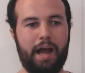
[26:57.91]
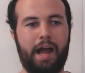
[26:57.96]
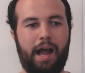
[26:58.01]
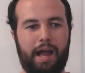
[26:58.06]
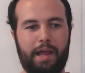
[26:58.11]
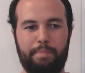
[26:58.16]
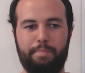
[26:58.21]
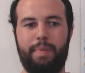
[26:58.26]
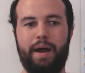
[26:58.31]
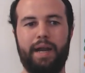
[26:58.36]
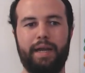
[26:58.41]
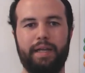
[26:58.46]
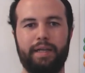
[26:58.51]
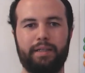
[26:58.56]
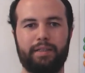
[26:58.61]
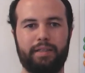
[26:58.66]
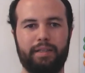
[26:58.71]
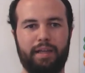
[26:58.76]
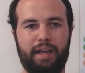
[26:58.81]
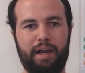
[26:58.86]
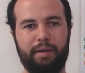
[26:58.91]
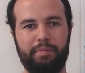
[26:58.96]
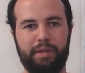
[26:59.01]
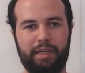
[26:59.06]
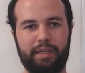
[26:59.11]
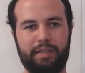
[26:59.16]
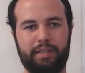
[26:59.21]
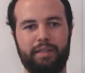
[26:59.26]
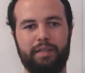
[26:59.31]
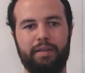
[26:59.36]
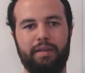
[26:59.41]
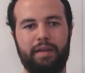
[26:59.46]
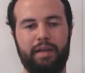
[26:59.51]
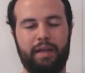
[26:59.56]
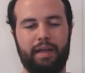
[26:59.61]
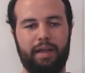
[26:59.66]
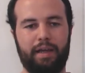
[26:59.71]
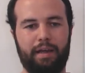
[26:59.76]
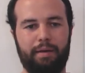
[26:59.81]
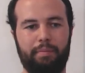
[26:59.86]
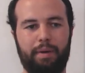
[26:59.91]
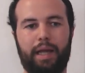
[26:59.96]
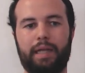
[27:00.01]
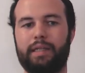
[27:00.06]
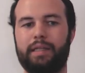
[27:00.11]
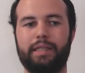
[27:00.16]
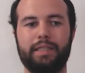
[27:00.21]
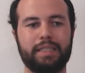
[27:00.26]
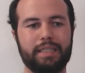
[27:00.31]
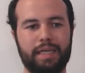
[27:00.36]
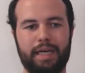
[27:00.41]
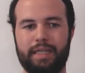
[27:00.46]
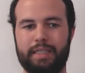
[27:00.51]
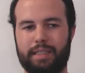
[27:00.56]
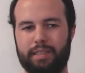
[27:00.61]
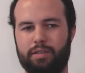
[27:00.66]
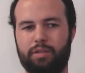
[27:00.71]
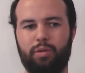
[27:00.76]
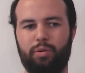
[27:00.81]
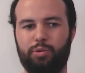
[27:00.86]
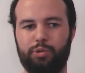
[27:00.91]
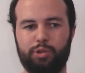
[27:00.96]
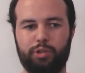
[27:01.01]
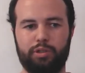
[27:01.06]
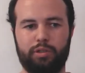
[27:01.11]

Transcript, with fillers: I panicked a bit, but this has a solution.